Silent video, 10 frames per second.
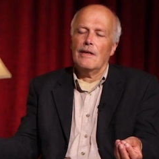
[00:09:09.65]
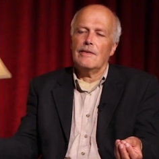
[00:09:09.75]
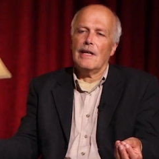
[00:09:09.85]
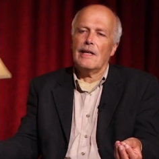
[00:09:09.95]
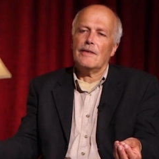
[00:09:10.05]

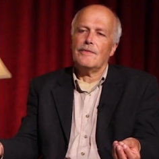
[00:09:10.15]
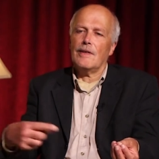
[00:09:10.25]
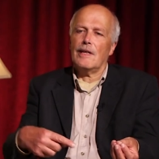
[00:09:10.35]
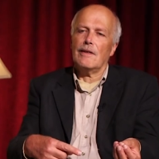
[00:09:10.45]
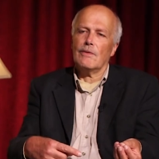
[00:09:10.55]
they are
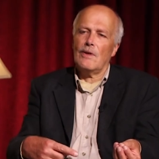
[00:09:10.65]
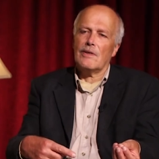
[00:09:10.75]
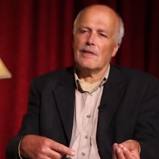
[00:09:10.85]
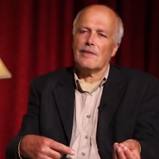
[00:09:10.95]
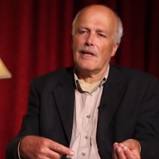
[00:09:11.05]
firing
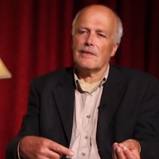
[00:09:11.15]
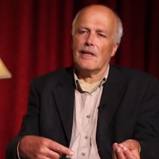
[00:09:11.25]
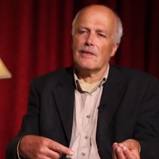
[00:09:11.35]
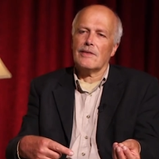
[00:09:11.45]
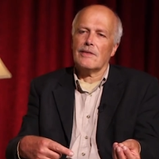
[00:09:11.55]
rockets at
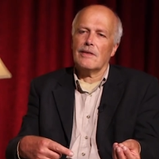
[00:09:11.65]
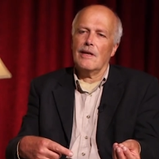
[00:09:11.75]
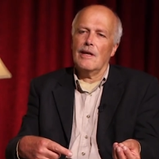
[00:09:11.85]
us.